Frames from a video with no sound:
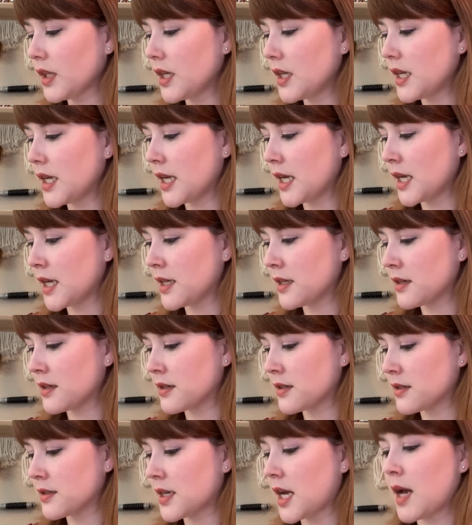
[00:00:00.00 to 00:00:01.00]

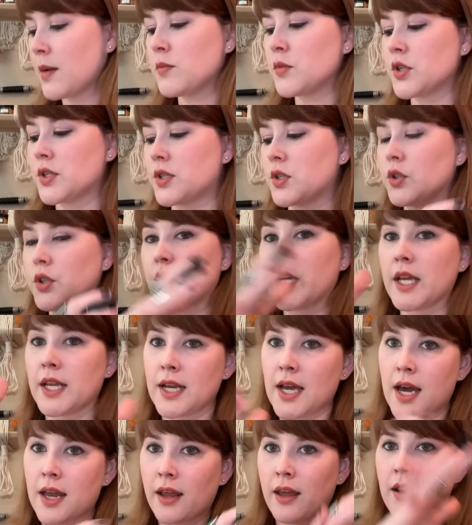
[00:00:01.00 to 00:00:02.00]
and I'm just
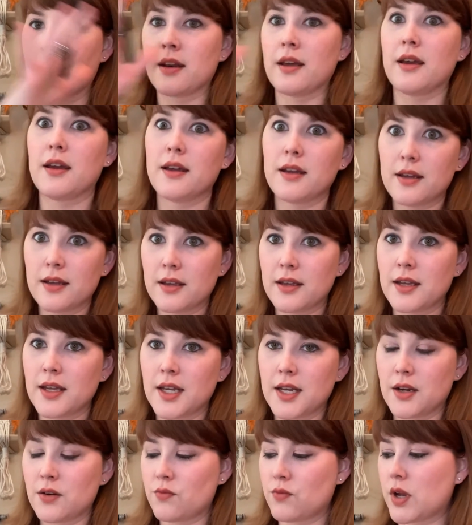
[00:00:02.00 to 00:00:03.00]
looking at it
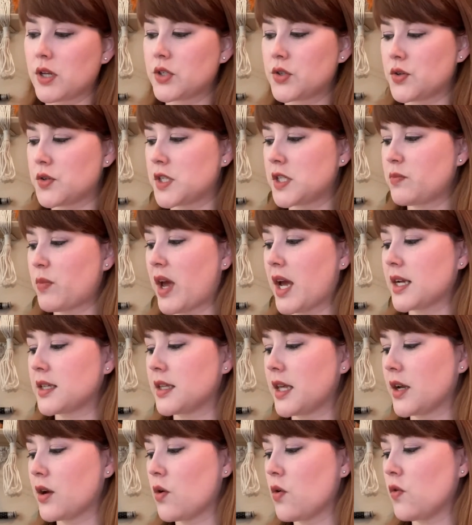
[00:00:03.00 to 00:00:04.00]
in retrospect,
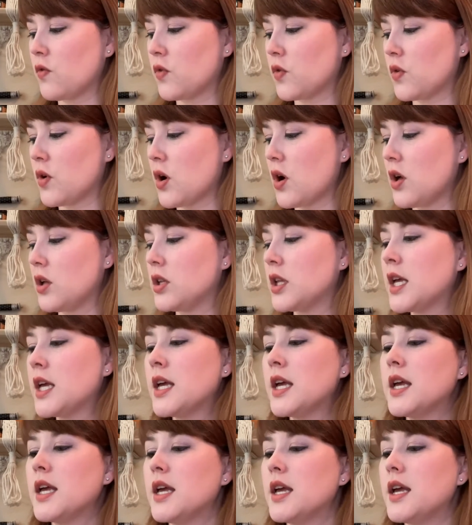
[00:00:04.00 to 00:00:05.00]
like overall.
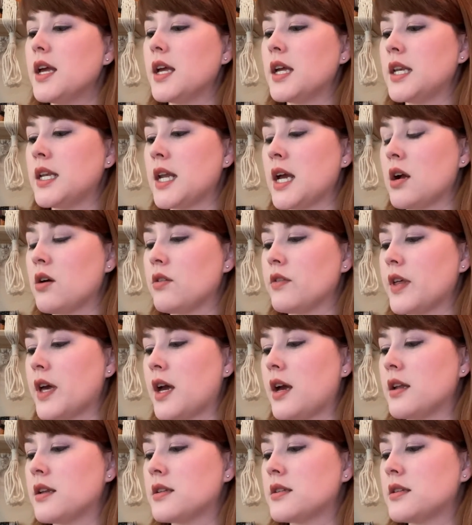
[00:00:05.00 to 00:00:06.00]
And now
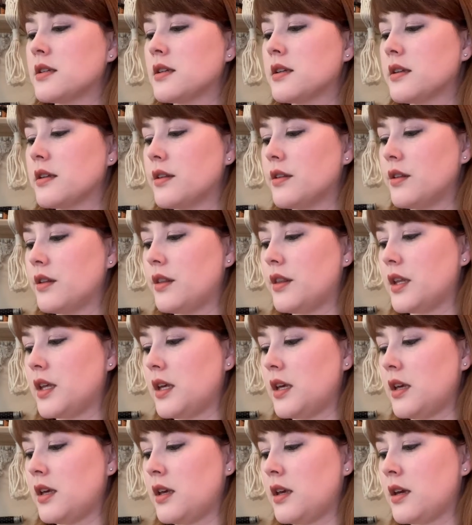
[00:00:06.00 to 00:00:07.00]
that
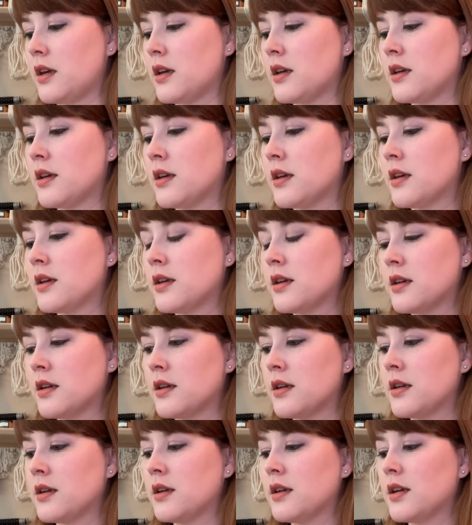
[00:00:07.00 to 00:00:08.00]
the
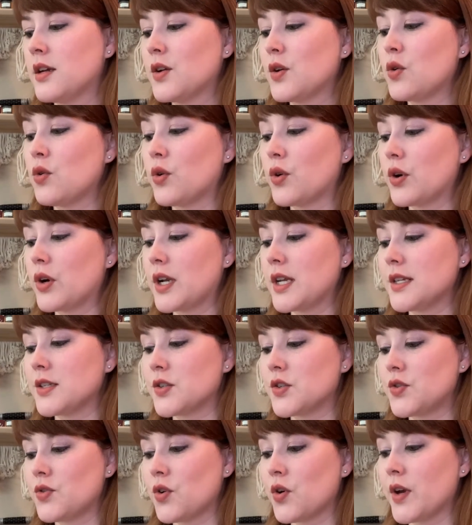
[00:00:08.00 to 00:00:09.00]
quarter
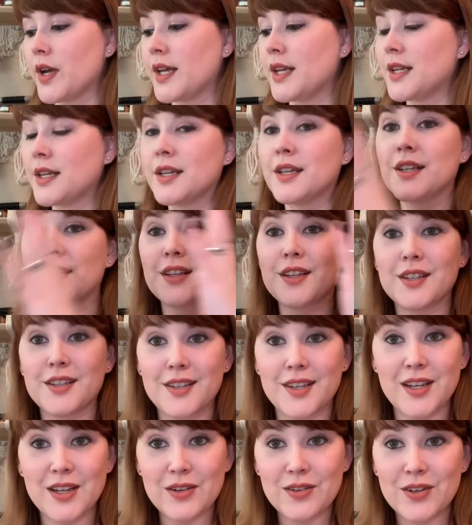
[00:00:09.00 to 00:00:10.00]
is drawing
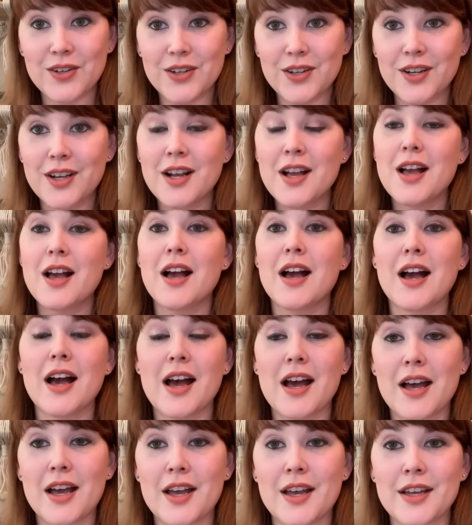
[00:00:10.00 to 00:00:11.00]
nearer,
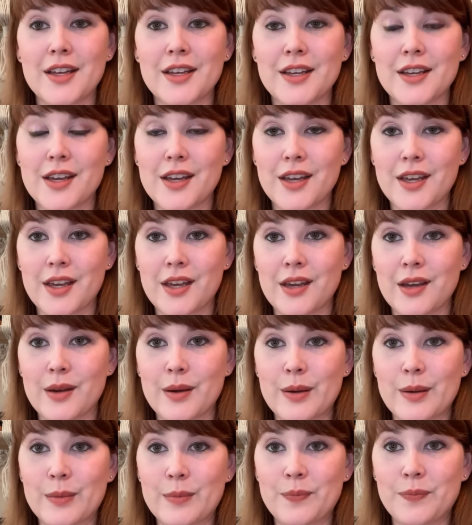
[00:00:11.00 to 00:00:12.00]
I
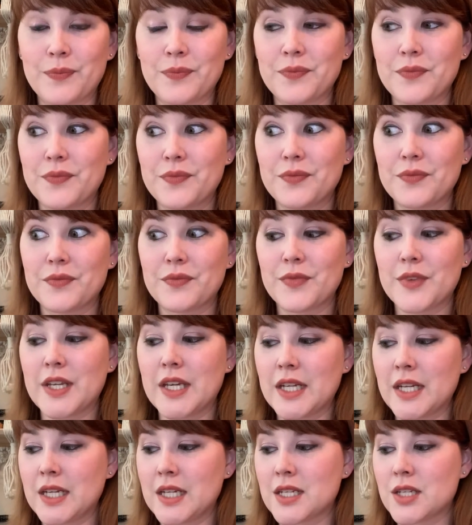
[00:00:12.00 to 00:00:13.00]
am
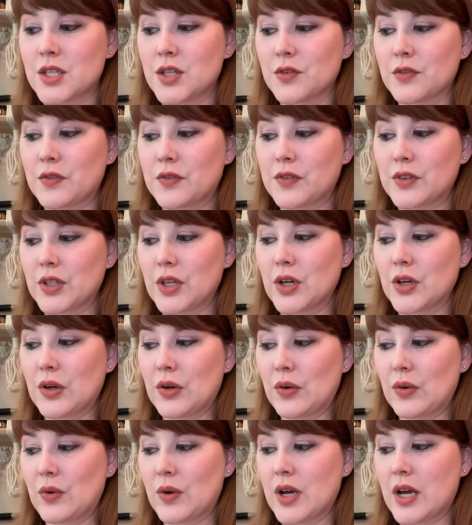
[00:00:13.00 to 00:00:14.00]
getting into the
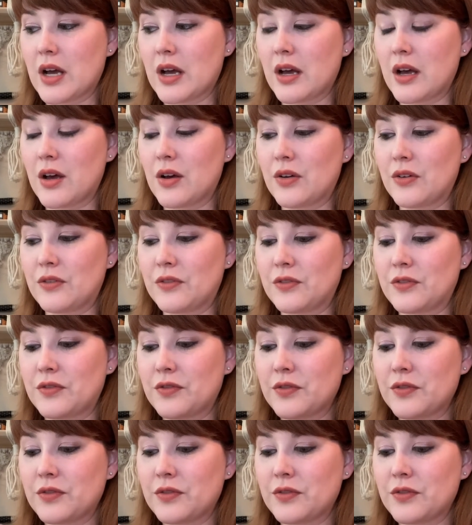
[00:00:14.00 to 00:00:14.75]
flow of